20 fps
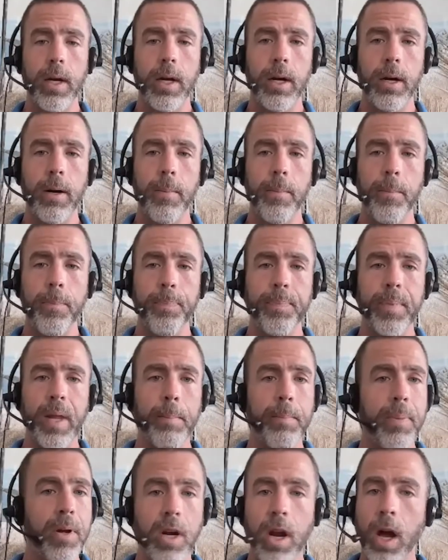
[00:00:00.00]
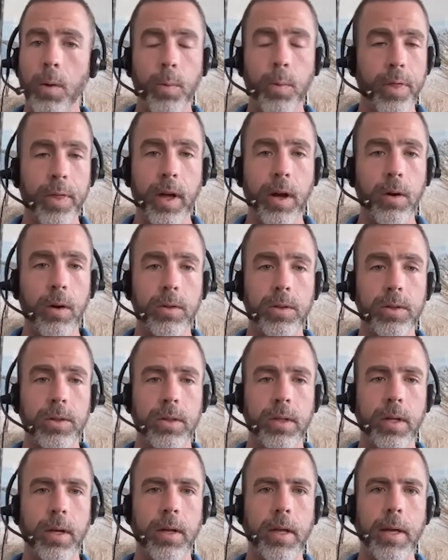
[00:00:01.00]
but not without
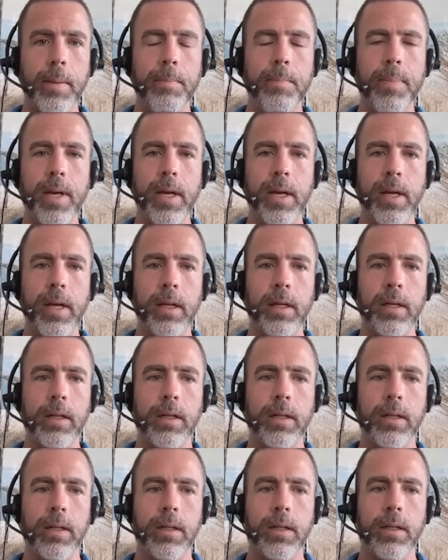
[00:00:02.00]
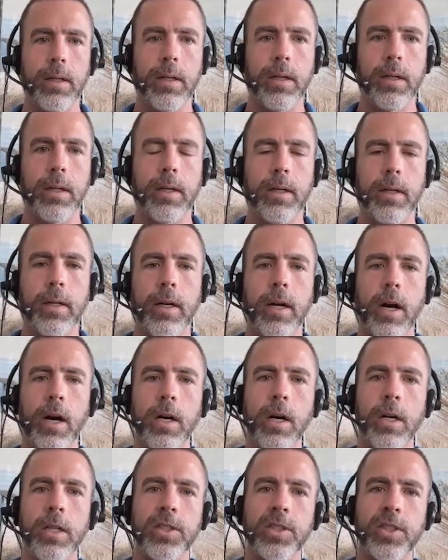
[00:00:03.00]
it being
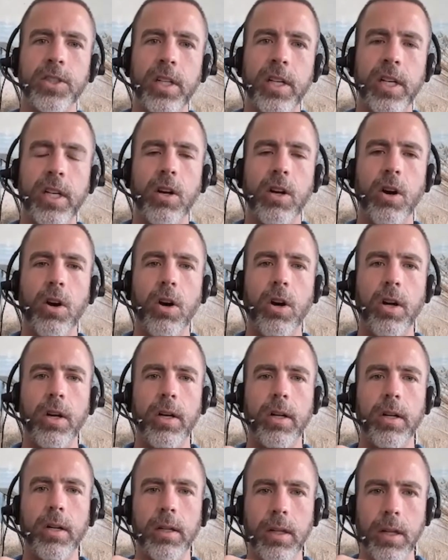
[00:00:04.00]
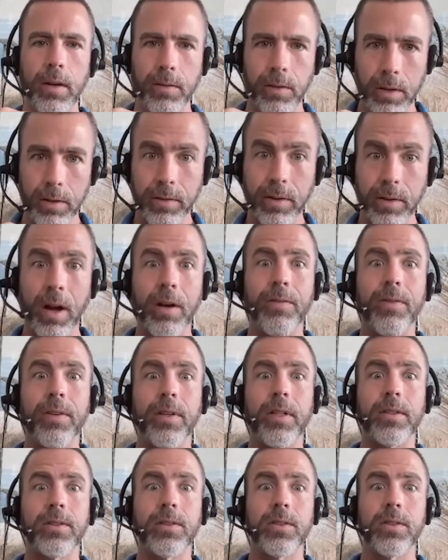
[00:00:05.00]
sitting on a level of
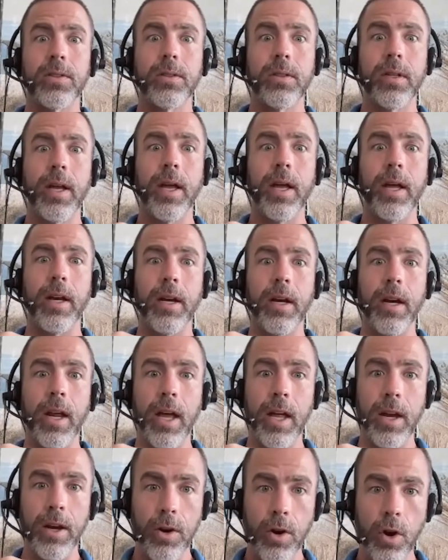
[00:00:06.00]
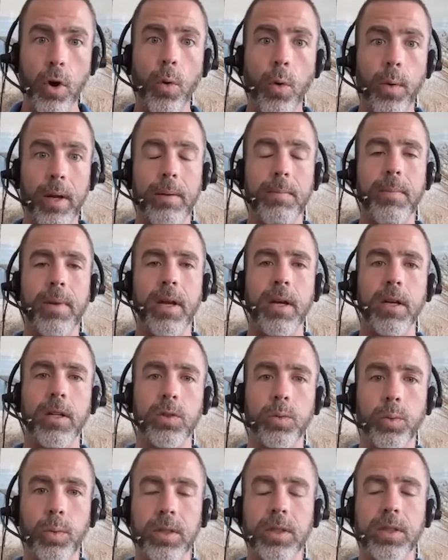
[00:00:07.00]
confidence and knowing,
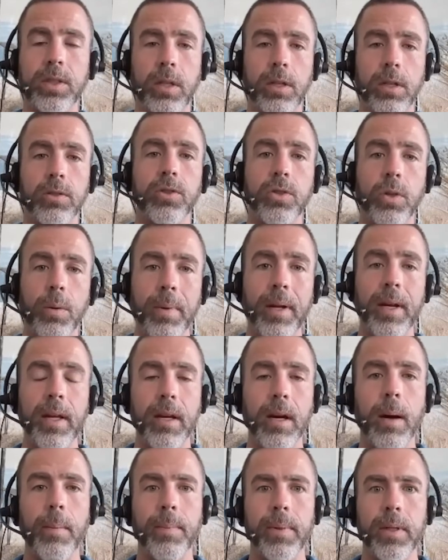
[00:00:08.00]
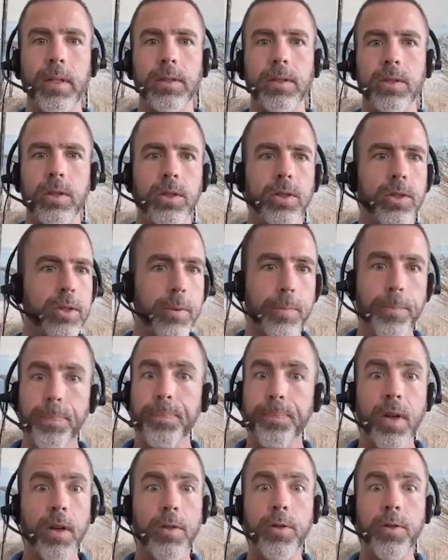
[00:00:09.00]
because we sell so many companies. There's
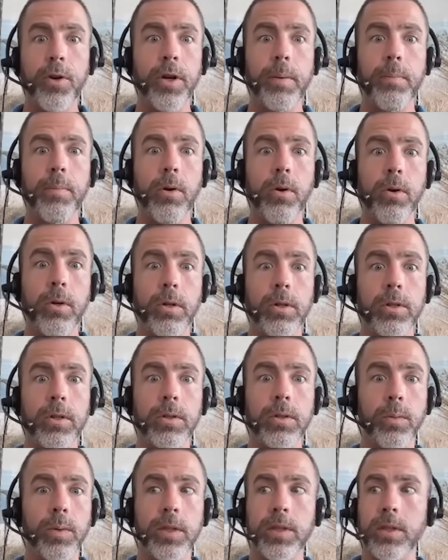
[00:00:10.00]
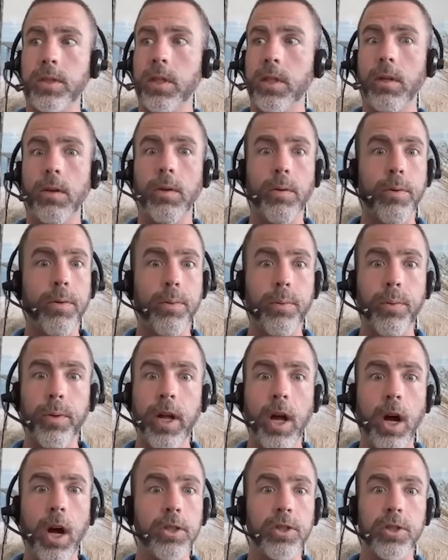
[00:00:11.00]
30 brokers. We sell
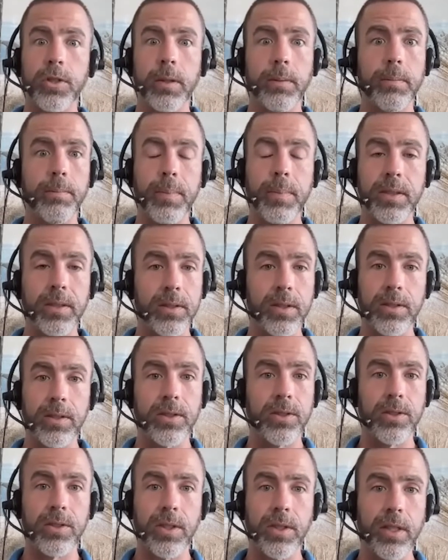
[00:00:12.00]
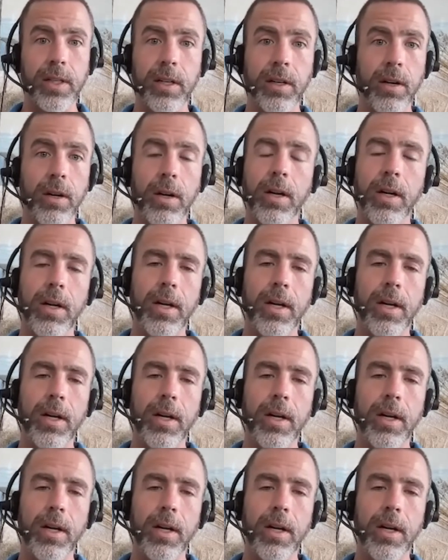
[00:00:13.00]
300 businesses a year.